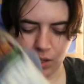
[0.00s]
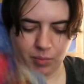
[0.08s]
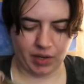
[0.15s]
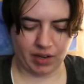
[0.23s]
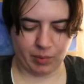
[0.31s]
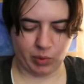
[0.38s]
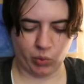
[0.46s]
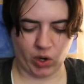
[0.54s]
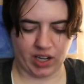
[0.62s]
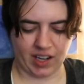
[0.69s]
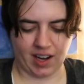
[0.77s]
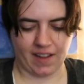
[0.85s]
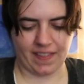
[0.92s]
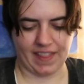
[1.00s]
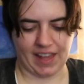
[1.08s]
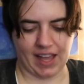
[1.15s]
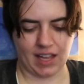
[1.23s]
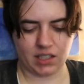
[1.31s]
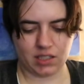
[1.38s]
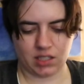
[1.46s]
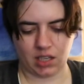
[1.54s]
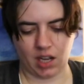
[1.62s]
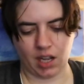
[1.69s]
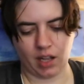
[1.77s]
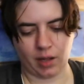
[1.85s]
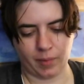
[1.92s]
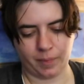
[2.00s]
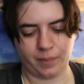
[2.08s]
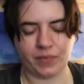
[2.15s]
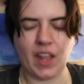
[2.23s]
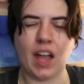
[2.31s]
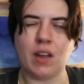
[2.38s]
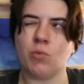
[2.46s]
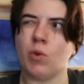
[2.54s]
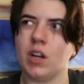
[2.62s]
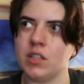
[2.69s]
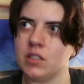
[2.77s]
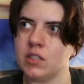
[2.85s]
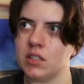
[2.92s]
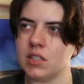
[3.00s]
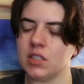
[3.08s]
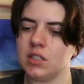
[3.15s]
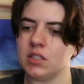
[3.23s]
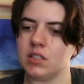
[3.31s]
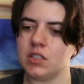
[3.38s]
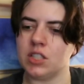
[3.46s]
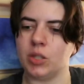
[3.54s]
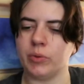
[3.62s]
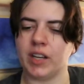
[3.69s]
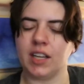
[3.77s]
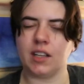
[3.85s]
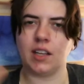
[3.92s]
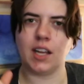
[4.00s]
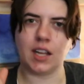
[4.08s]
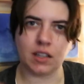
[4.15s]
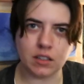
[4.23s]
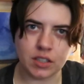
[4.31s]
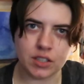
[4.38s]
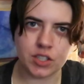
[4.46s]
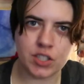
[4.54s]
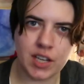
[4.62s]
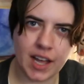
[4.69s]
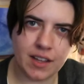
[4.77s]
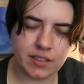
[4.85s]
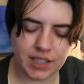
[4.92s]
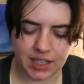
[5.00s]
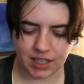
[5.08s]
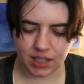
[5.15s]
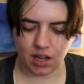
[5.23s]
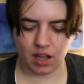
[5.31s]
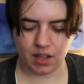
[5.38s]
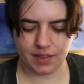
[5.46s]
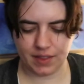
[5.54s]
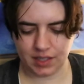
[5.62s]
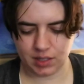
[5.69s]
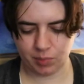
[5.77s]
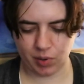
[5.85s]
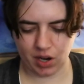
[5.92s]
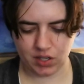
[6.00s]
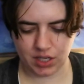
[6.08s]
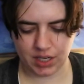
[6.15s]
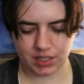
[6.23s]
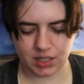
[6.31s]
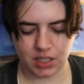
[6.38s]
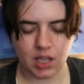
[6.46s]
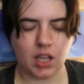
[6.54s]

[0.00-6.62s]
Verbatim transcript: But I've been working on that. Um, I was doing English style knitting on this project.